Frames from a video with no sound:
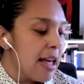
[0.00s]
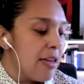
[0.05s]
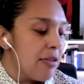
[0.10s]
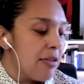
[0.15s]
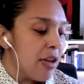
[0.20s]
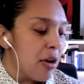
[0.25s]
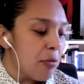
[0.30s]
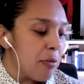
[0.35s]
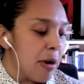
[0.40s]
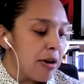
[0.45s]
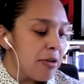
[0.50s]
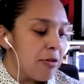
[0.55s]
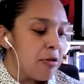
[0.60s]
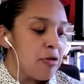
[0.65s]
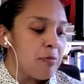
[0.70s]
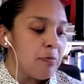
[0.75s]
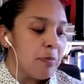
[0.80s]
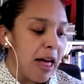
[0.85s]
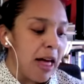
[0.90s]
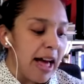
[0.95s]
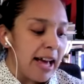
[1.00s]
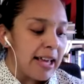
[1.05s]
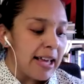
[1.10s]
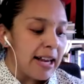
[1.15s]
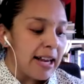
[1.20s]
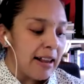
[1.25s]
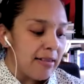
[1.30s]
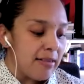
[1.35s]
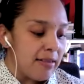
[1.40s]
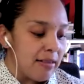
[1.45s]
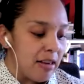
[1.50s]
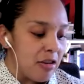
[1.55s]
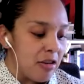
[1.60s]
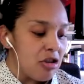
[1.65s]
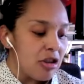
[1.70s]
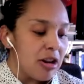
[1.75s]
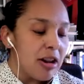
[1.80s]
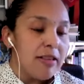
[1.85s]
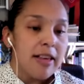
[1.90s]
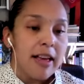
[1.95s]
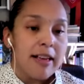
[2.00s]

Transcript: that renders Black and indigenous